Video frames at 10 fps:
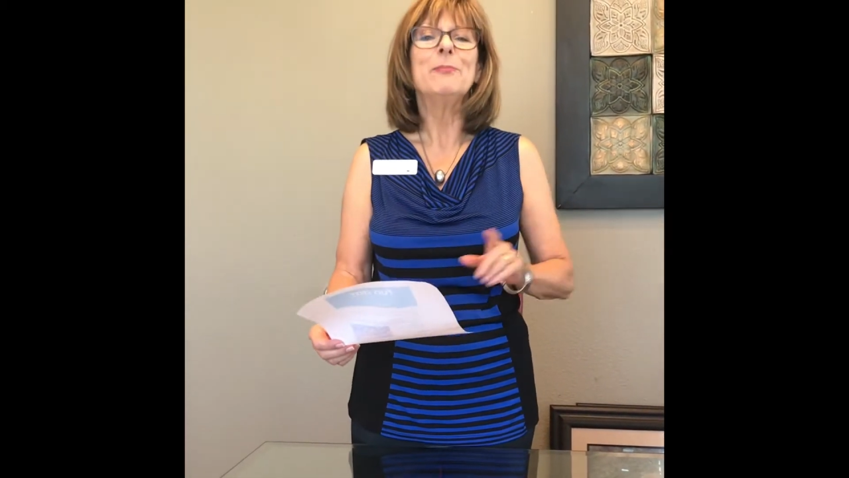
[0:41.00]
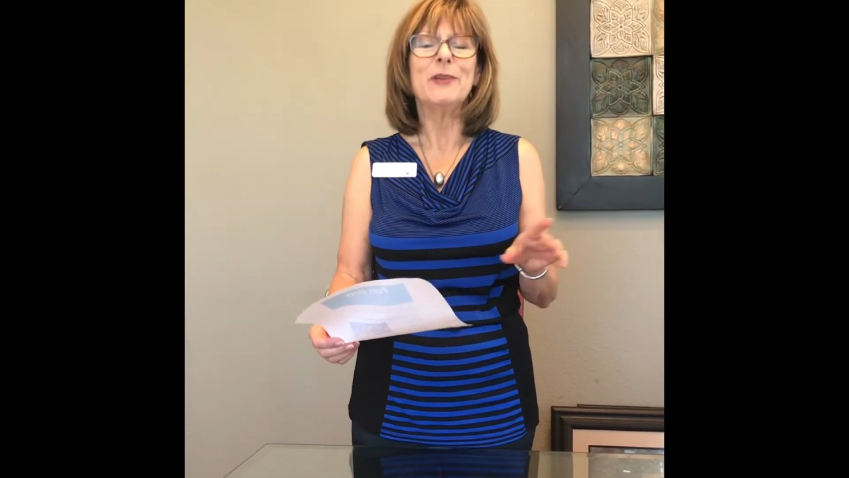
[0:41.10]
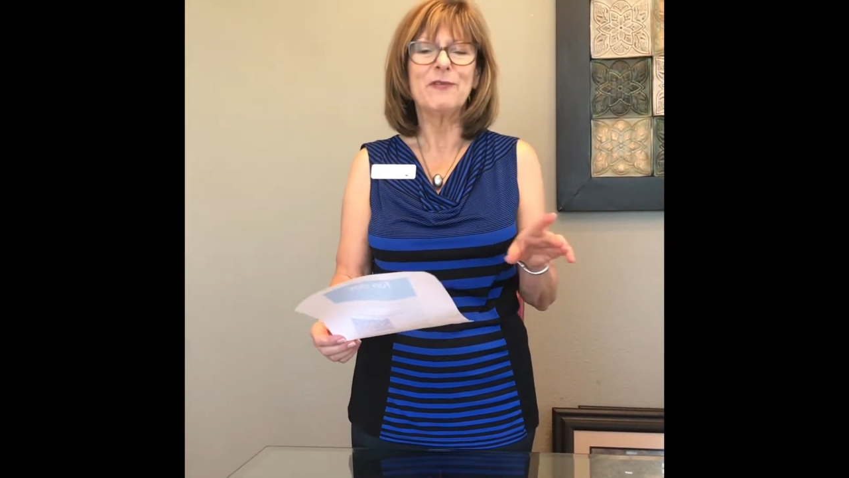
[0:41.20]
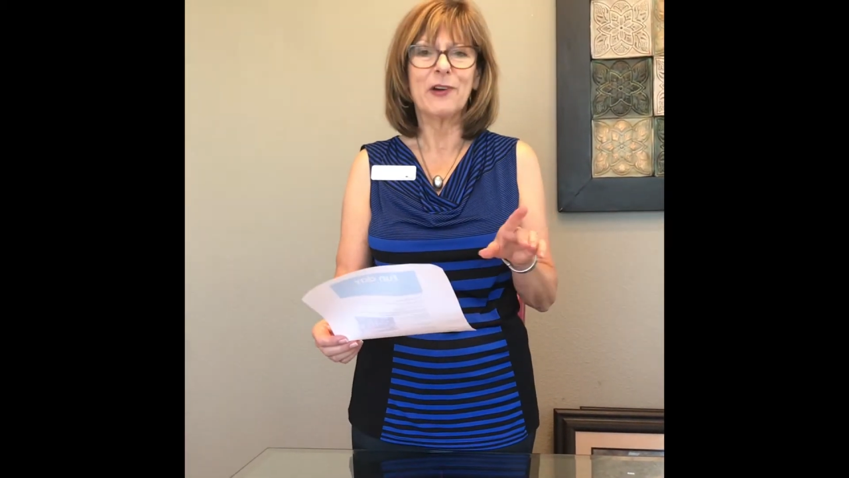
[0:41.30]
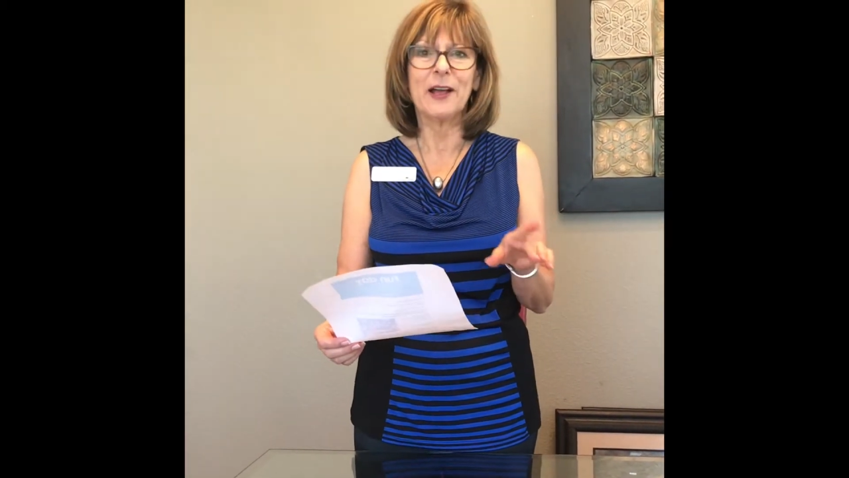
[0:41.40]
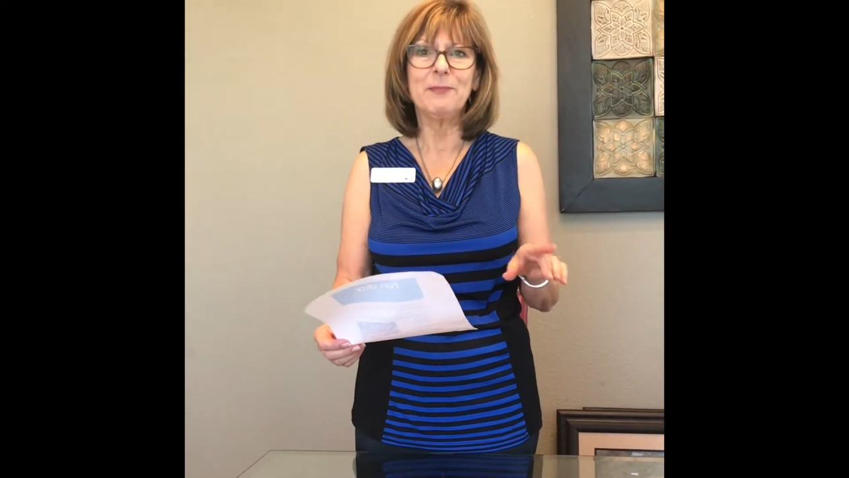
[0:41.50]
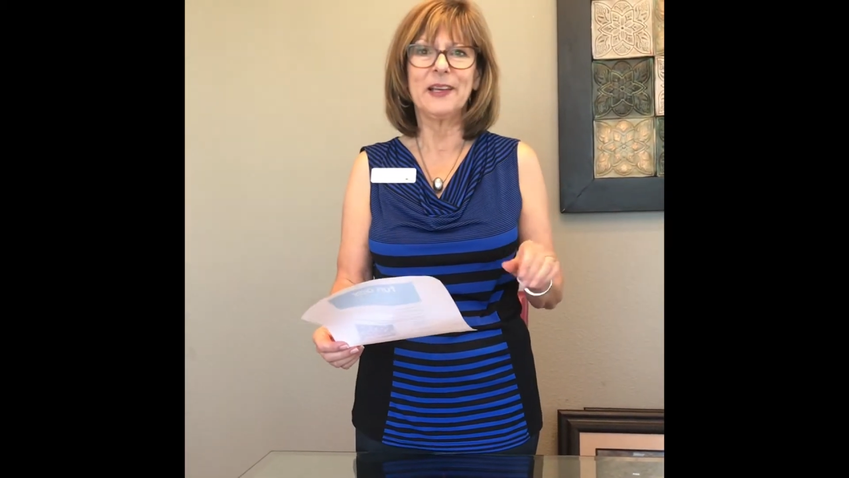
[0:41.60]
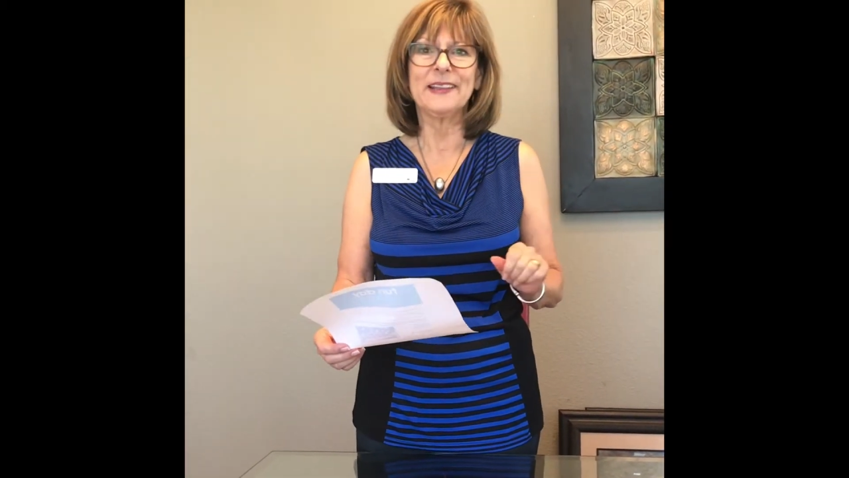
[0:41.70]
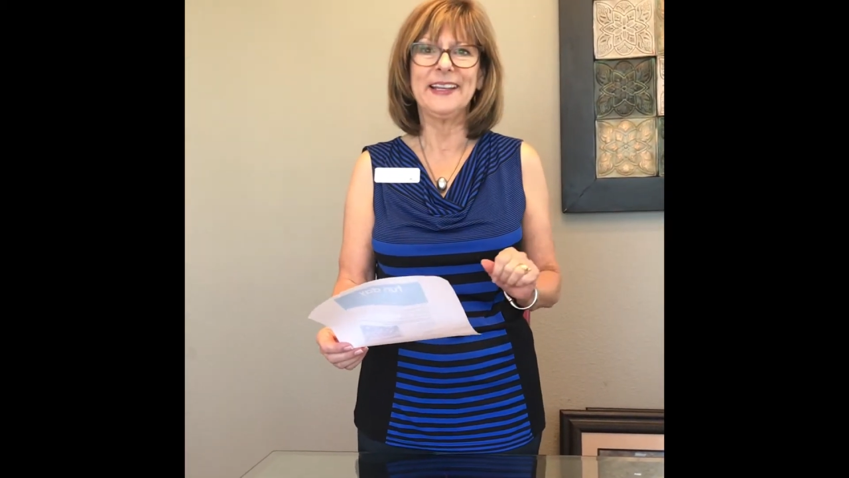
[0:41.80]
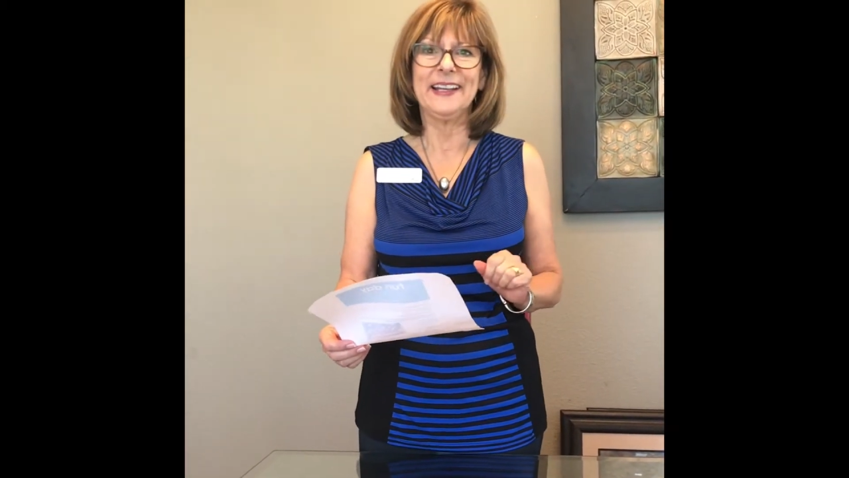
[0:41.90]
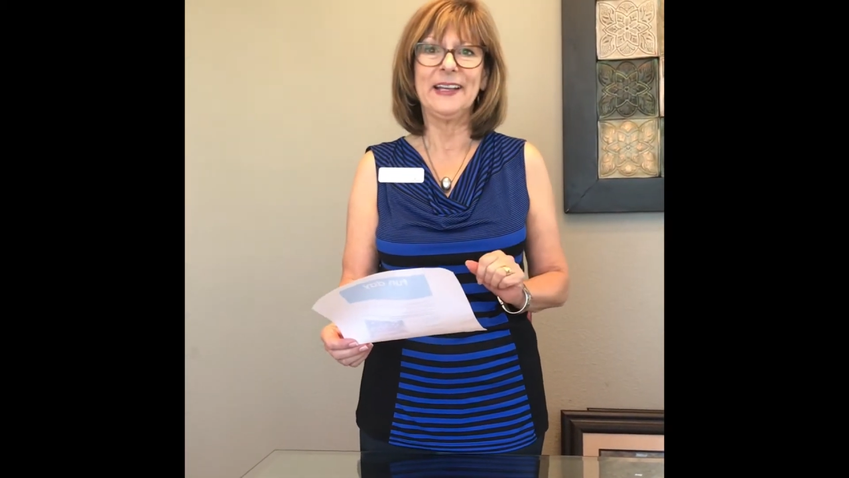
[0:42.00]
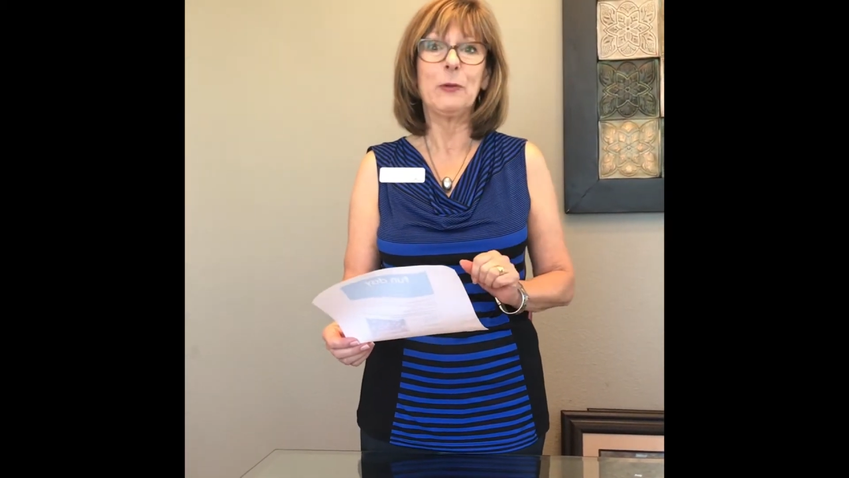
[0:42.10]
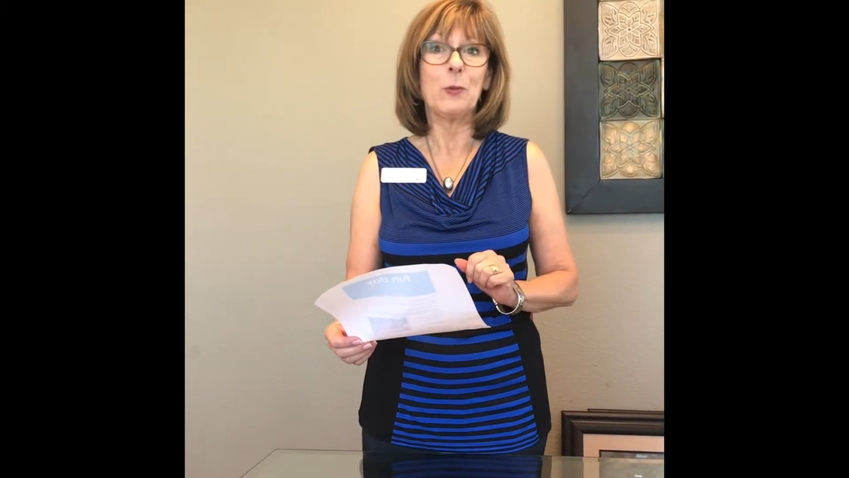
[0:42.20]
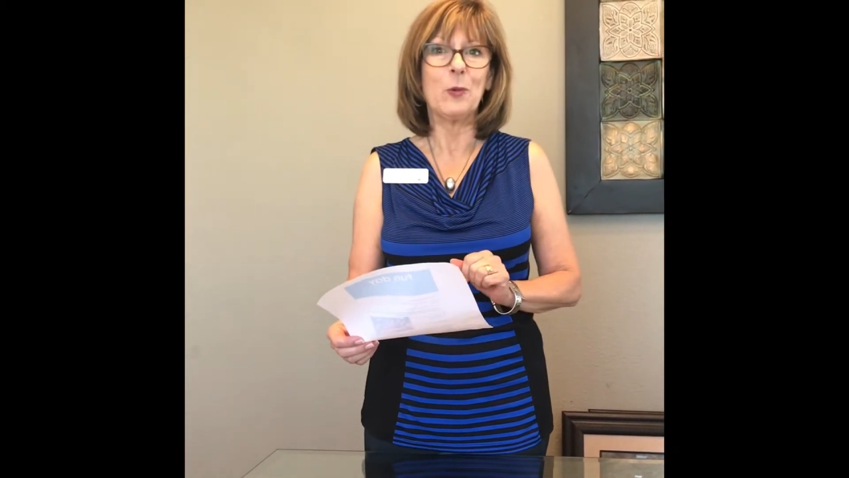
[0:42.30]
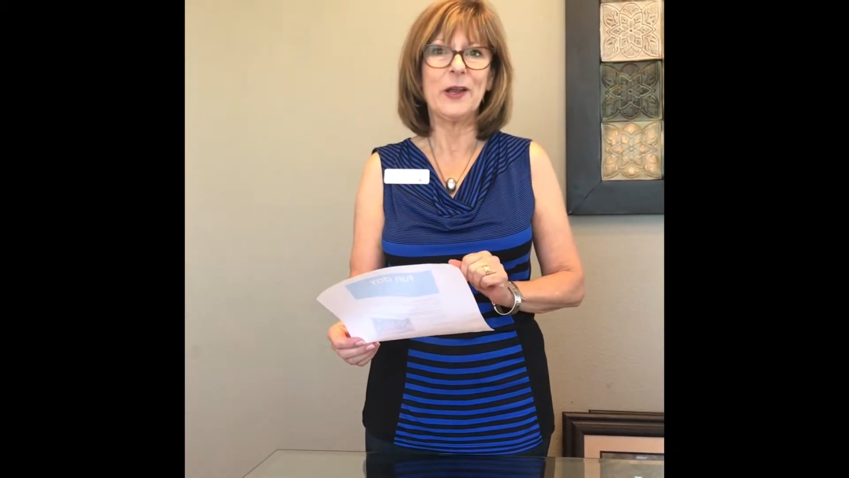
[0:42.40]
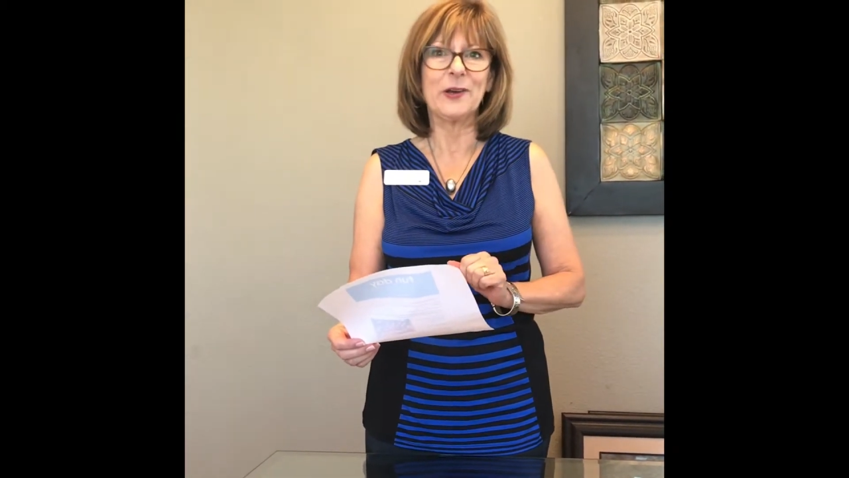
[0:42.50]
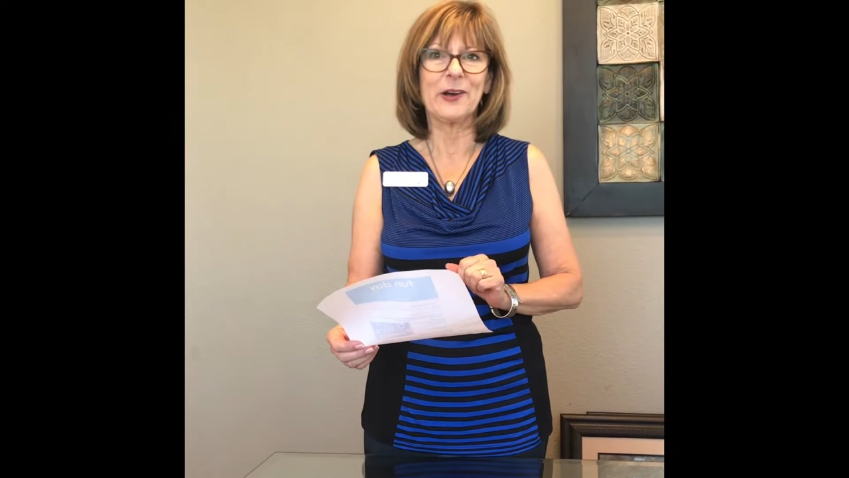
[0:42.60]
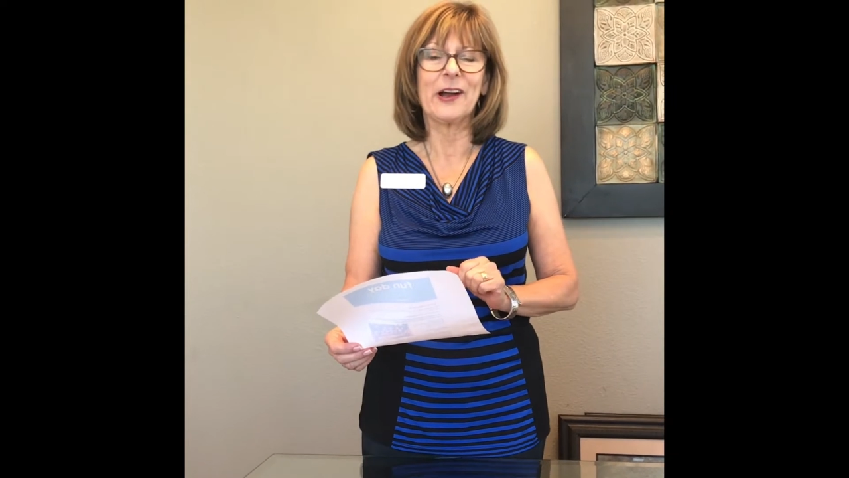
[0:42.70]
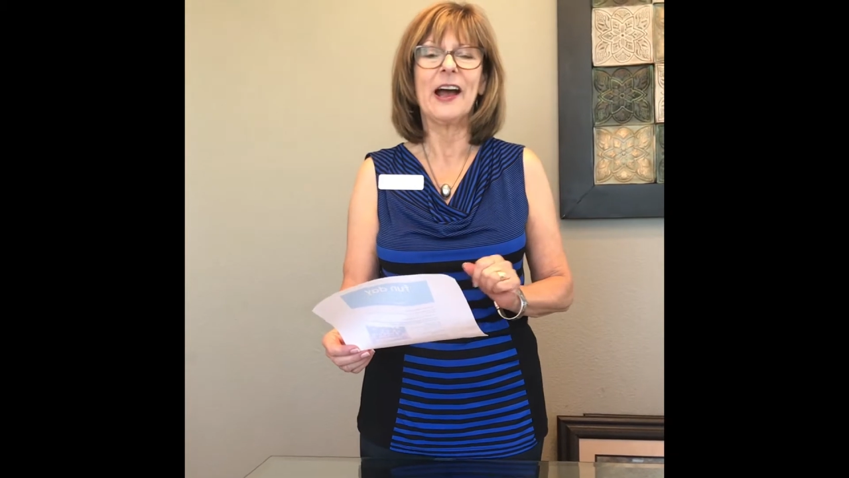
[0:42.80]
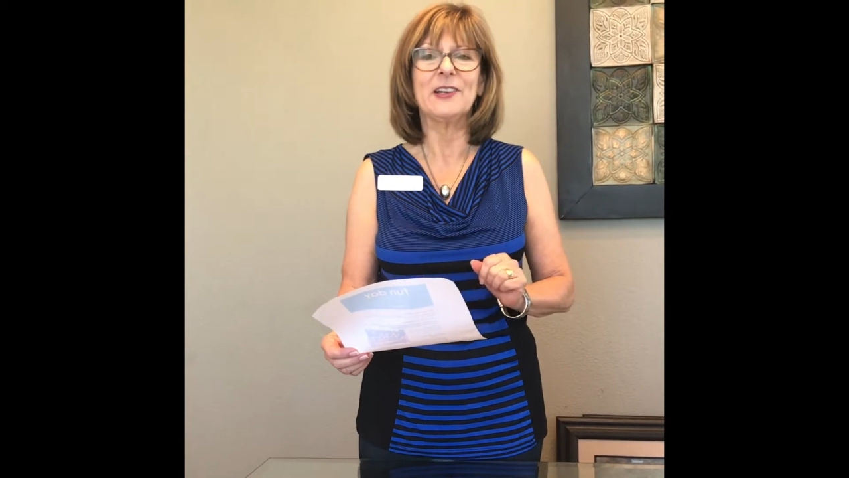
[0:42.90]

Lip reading: Before I pick the winner,